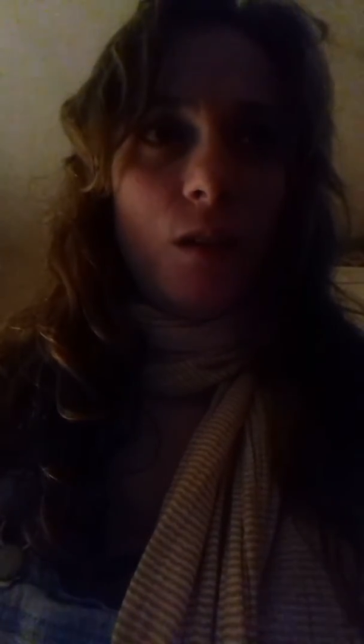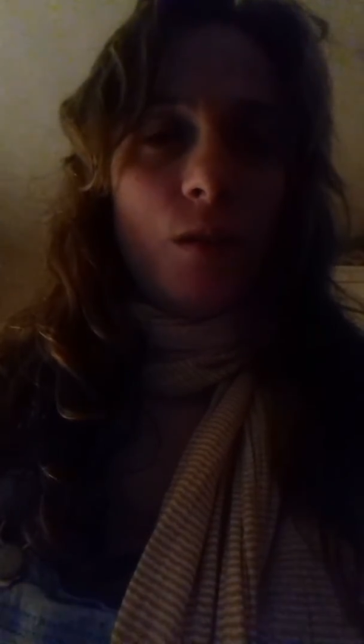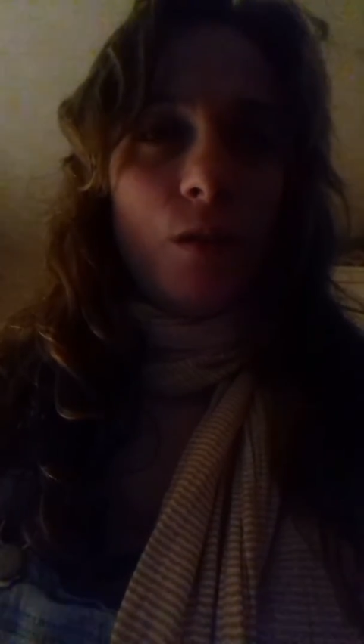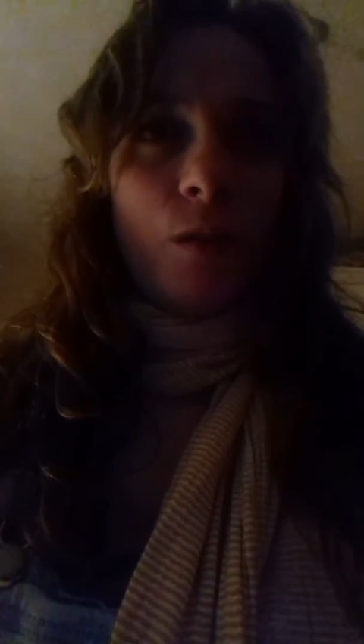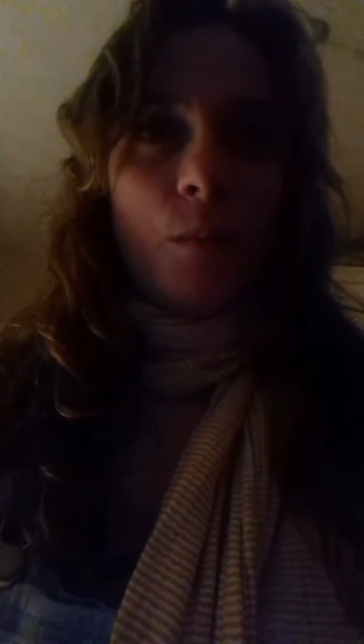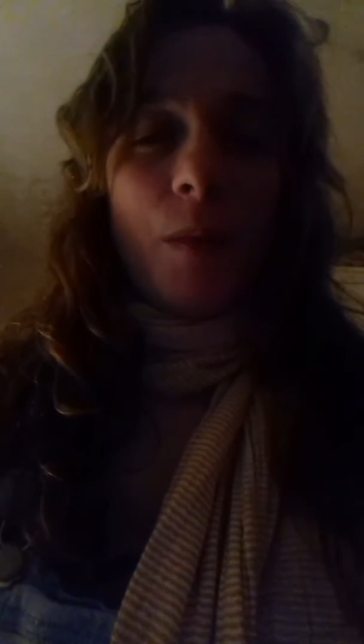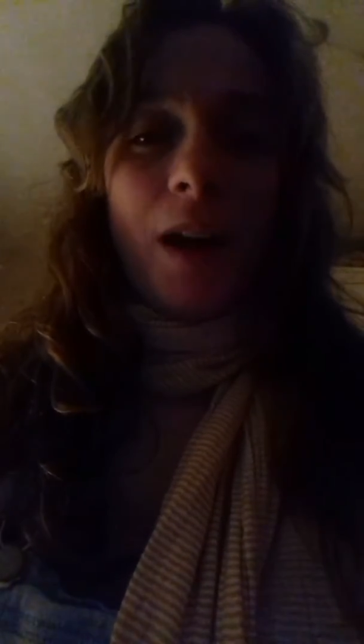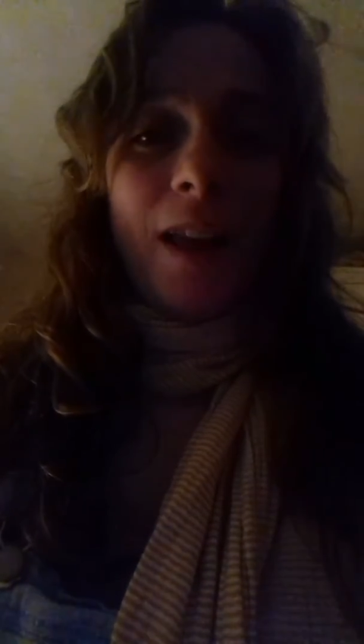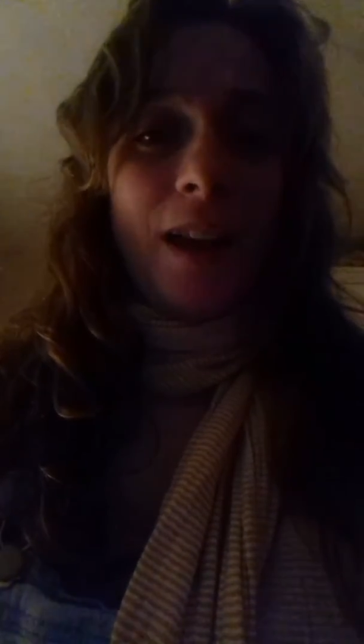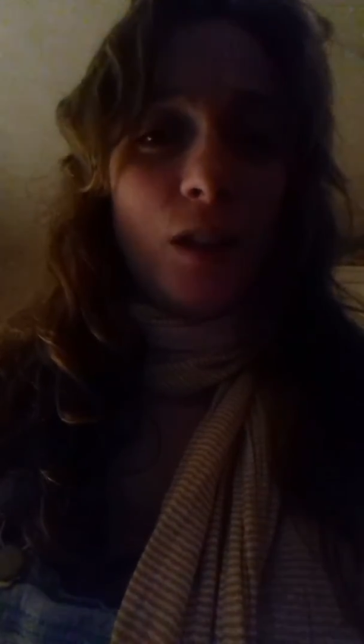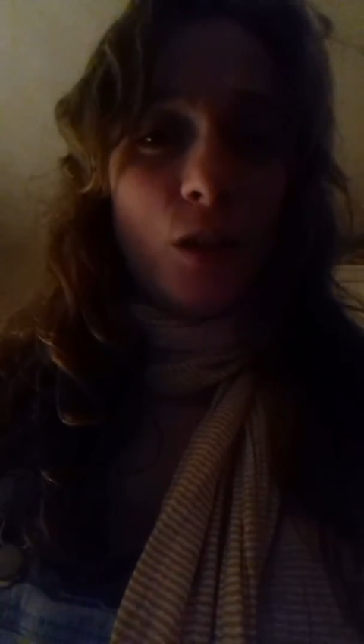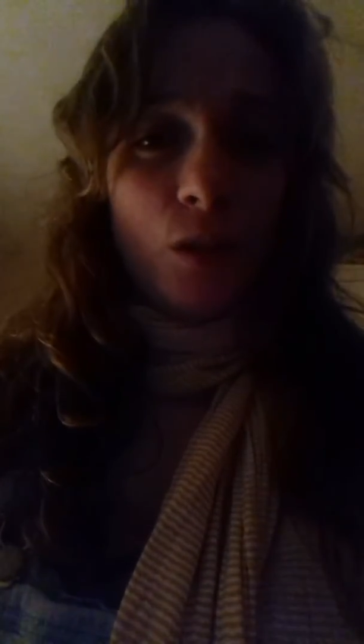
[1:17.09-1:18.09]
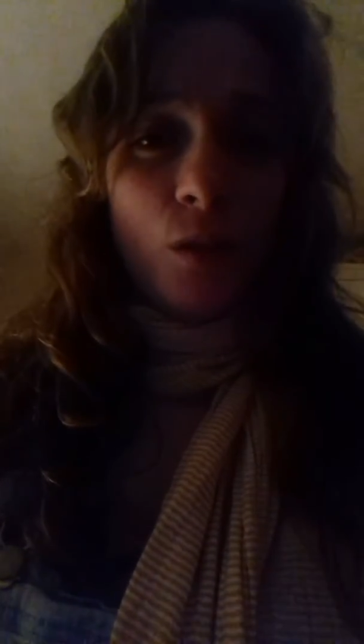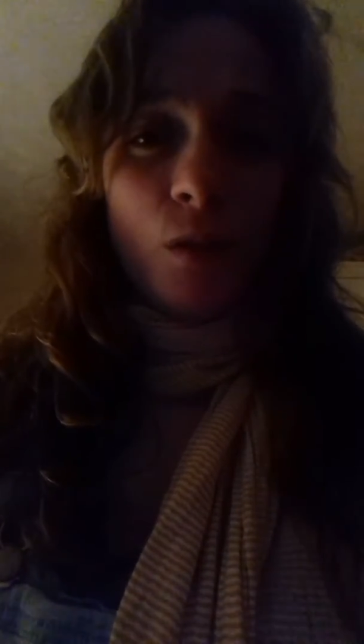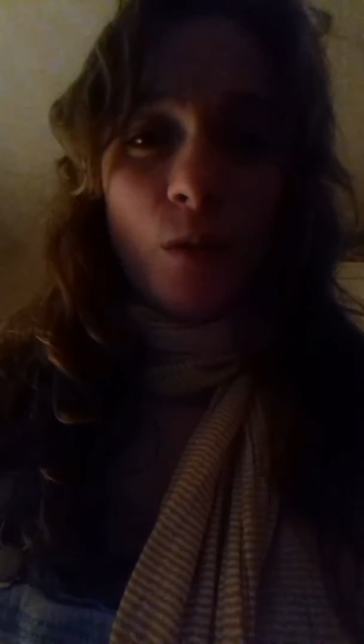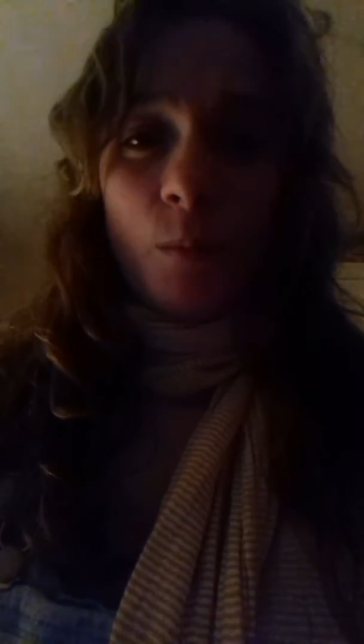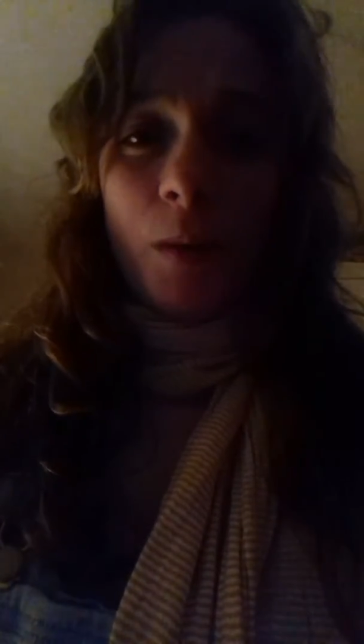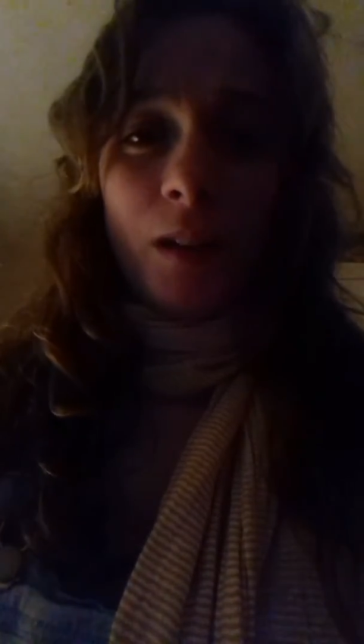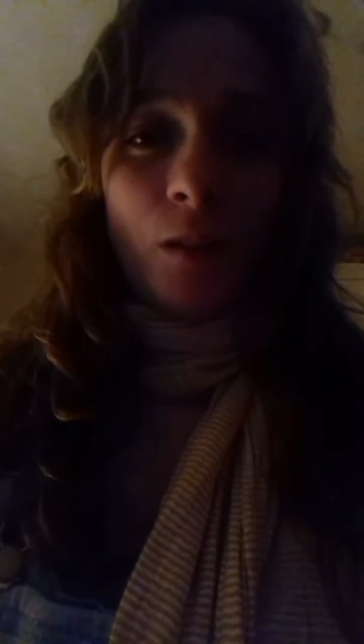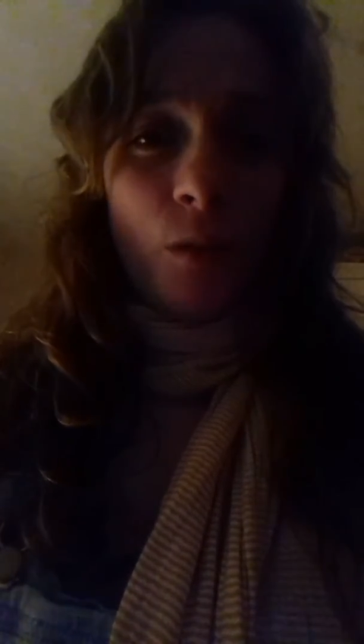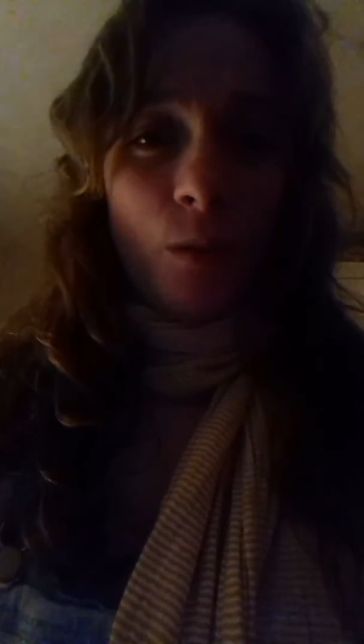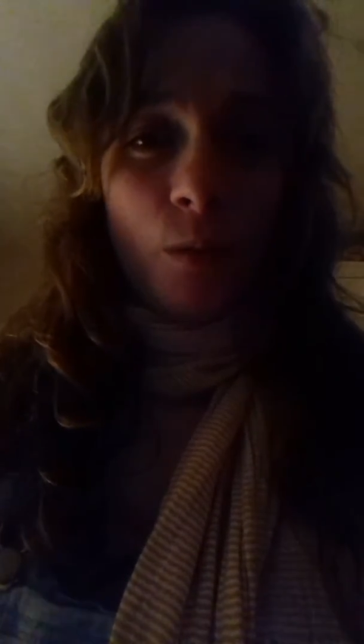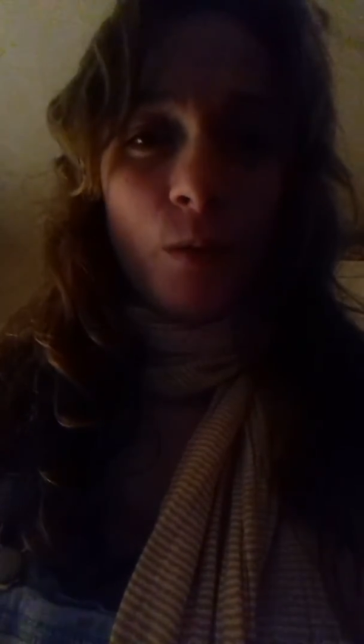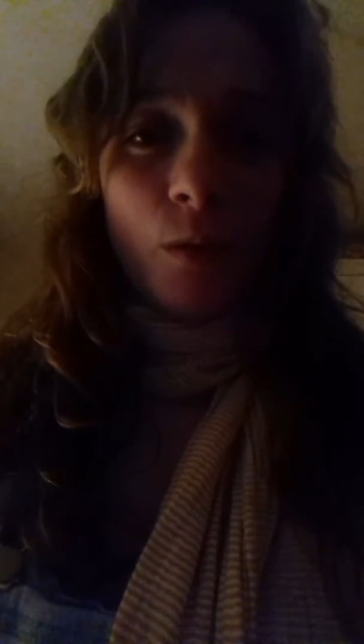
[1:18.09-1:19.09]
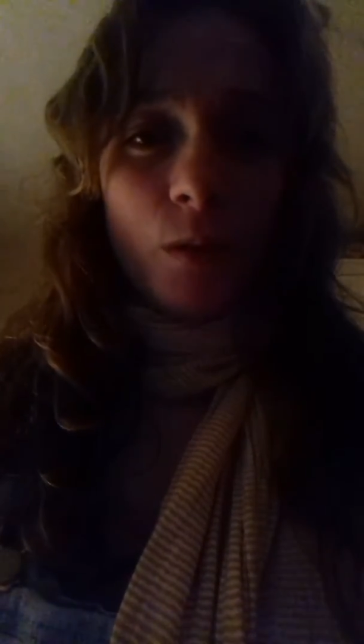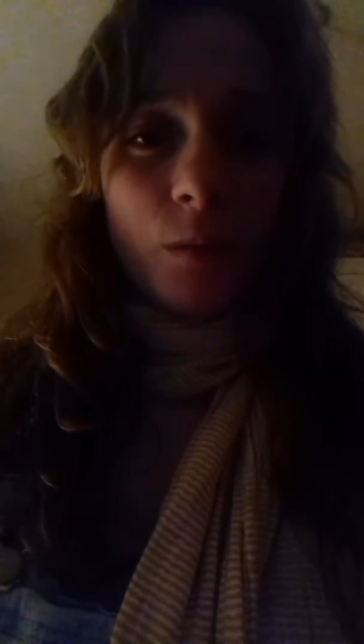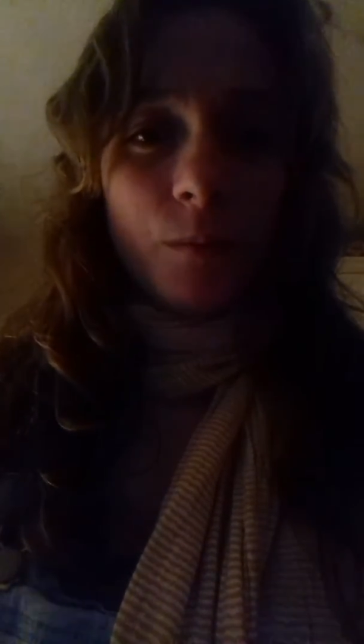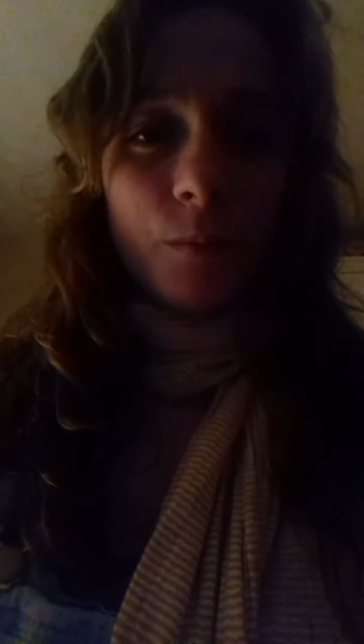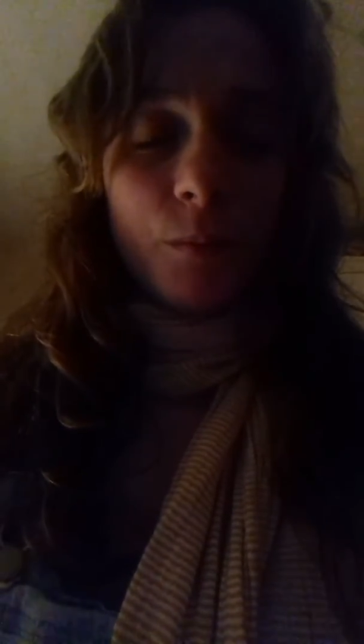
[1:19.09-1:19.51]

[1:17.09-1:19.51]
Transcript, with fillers: or a bad attitude, or a bad thought.